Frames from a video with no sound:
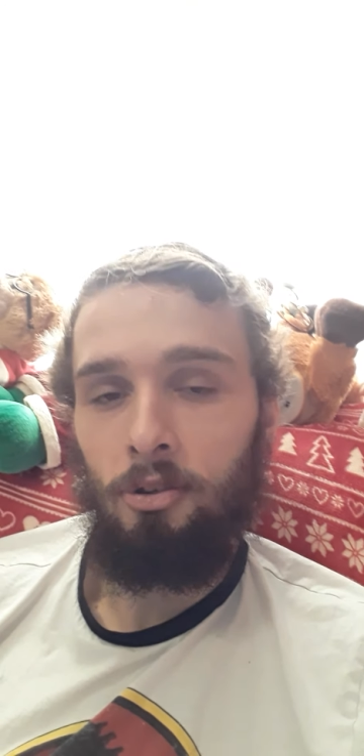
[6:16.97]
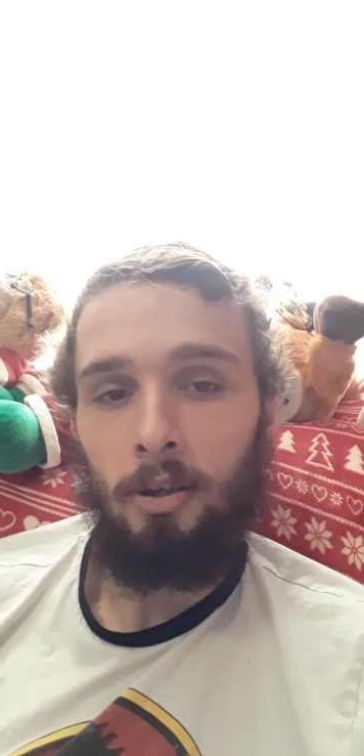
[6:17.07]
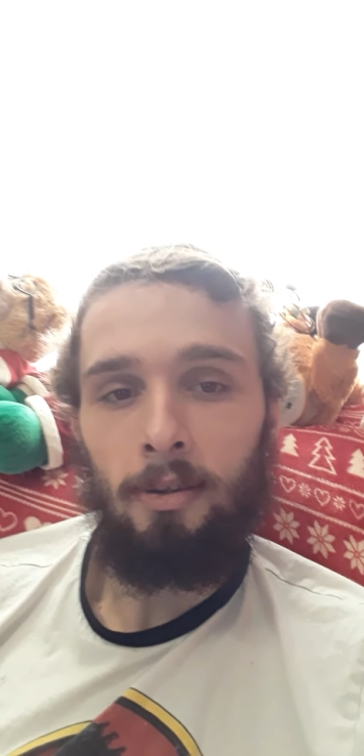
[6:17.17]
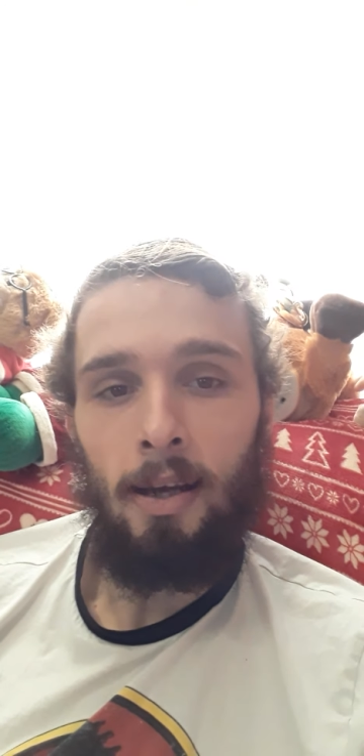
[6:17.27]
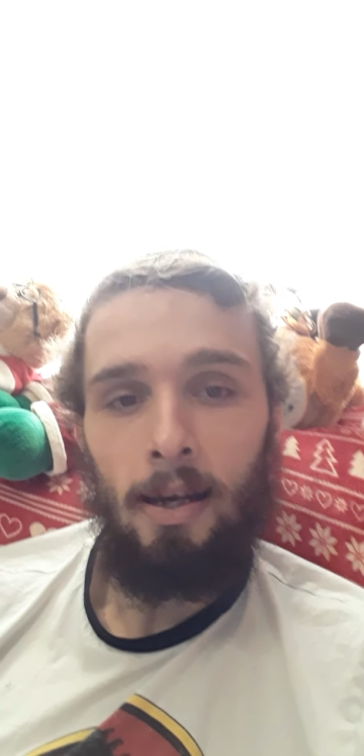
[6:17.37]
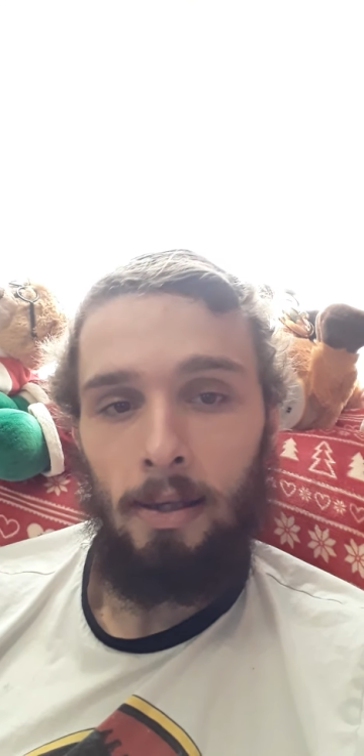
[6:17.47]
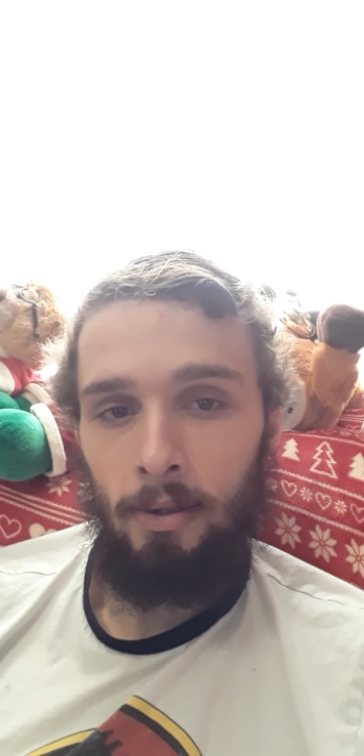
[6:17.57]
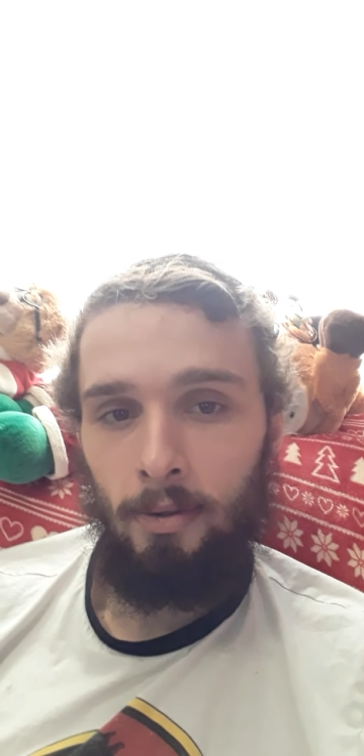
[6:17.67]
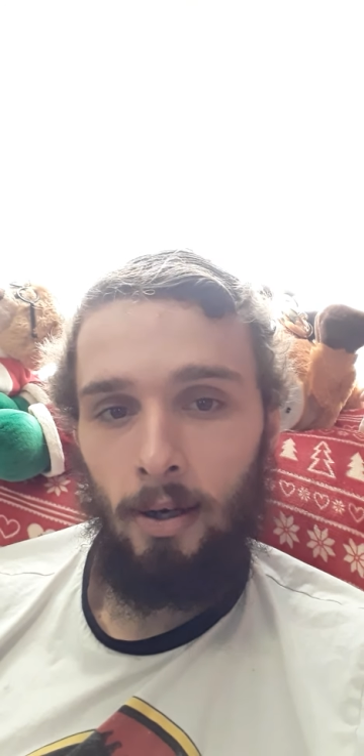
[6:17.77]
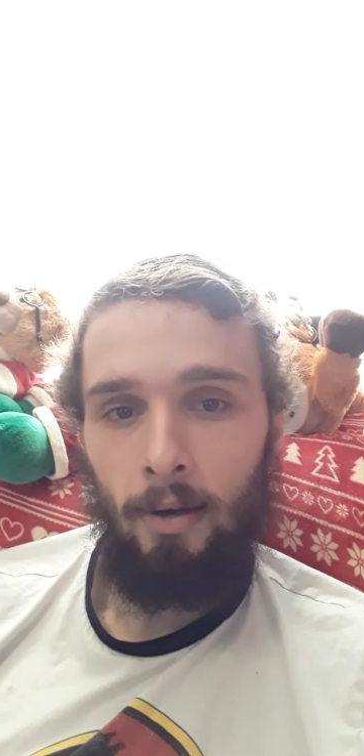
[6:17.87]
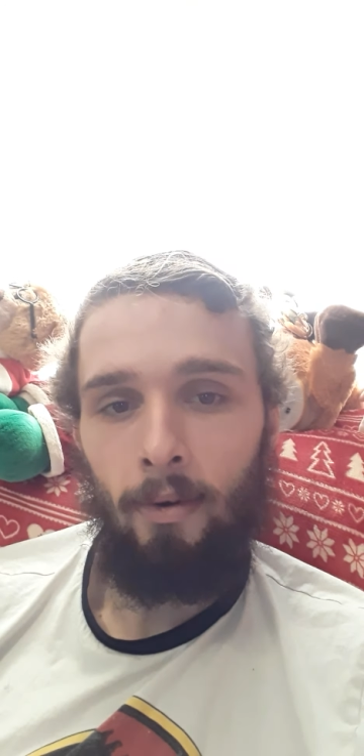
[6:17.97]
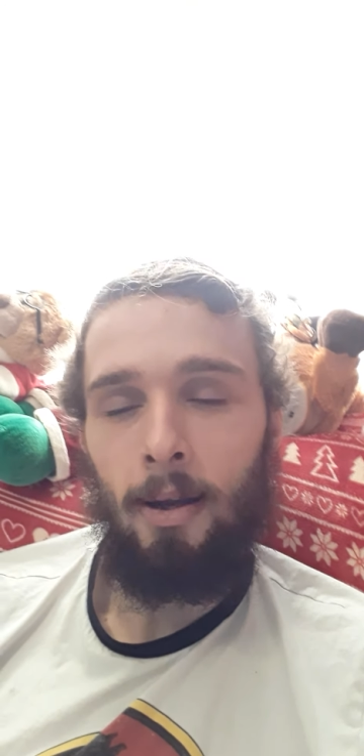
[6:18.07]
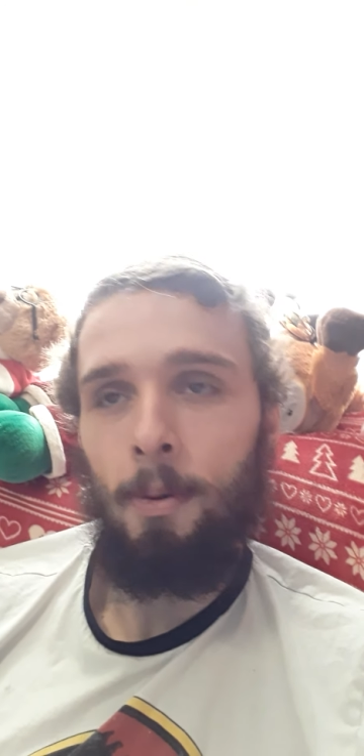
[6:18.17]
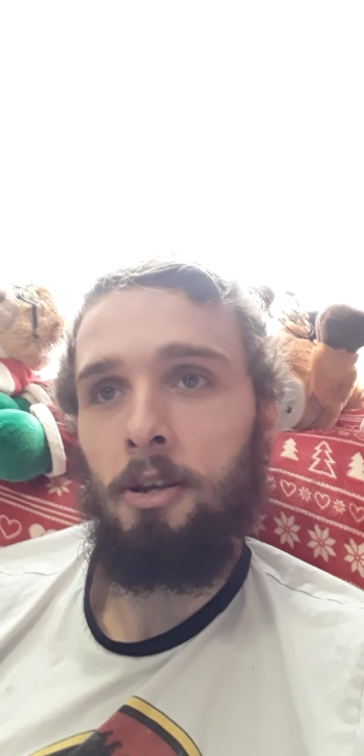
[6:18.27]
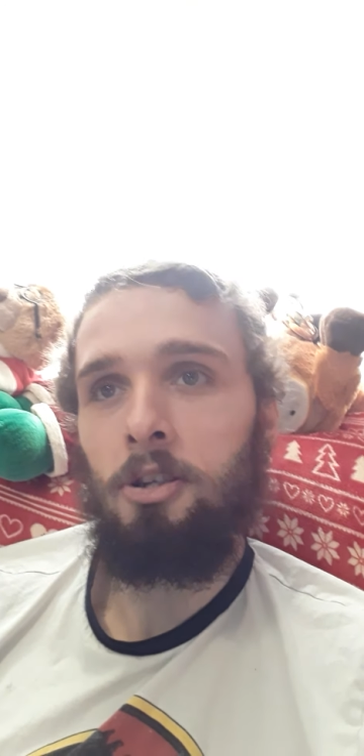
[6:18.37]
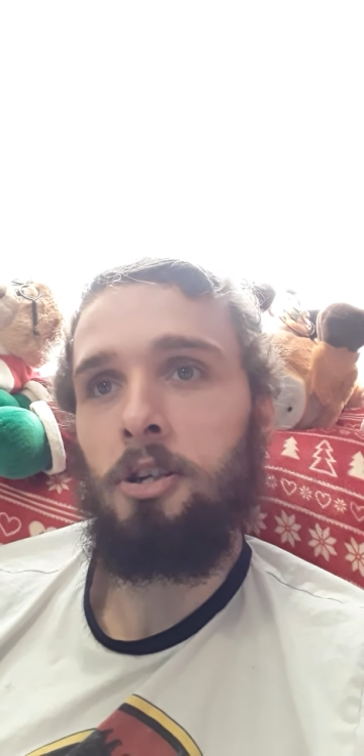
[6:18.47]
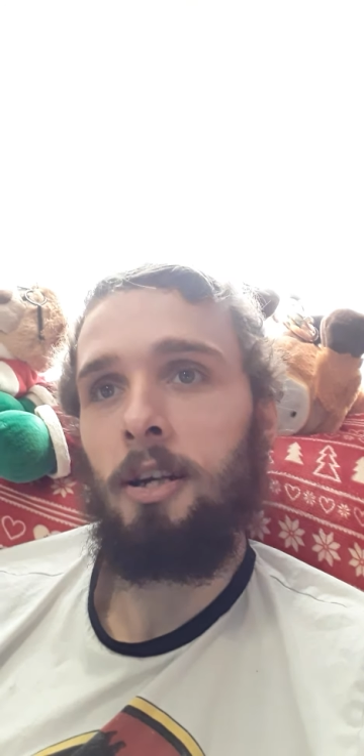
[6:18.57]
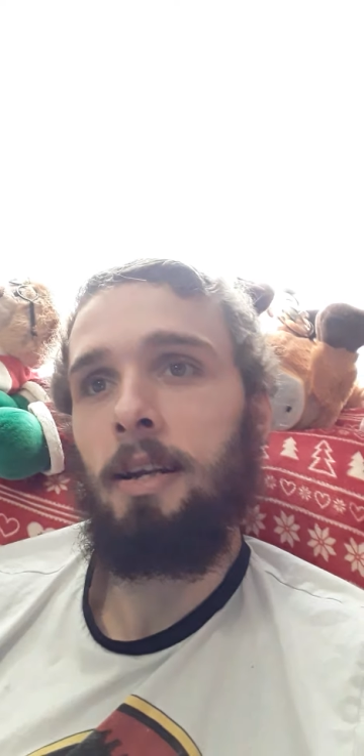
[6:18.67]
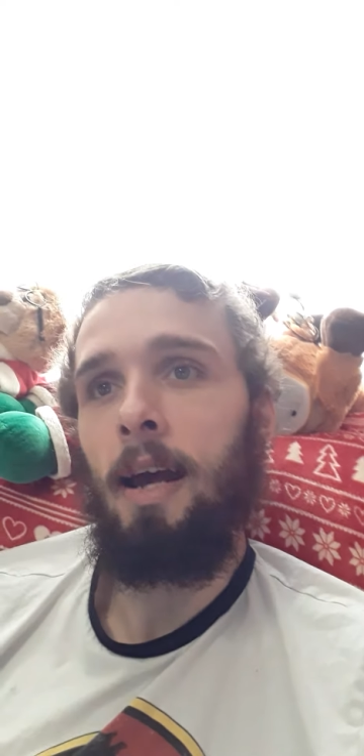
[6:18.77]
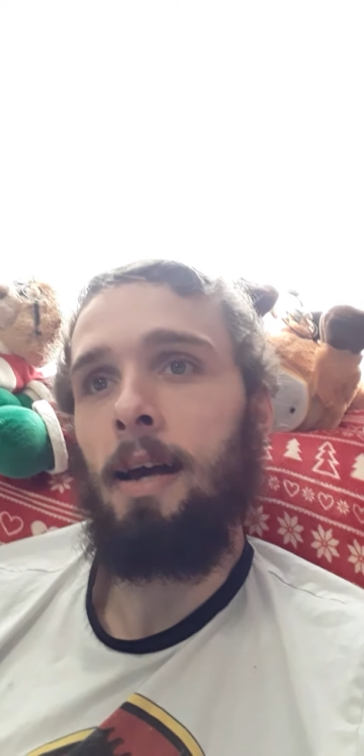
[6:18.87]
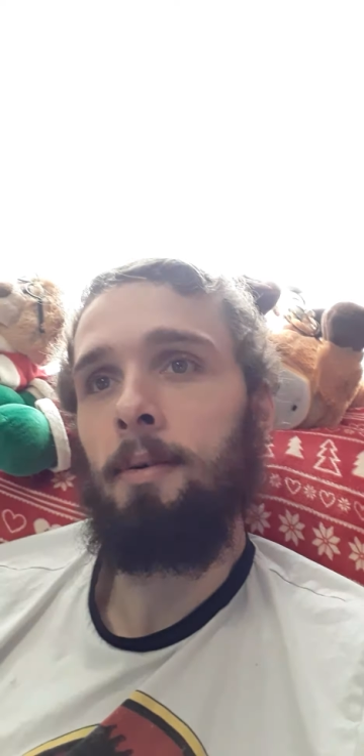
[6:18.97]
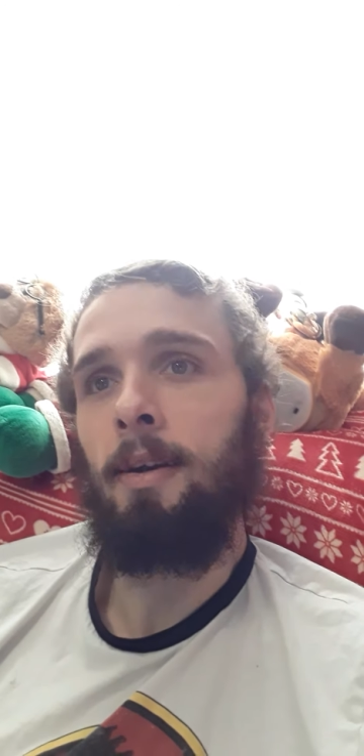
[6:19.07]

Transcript: to check that out, I'd totally recommend you checking it out.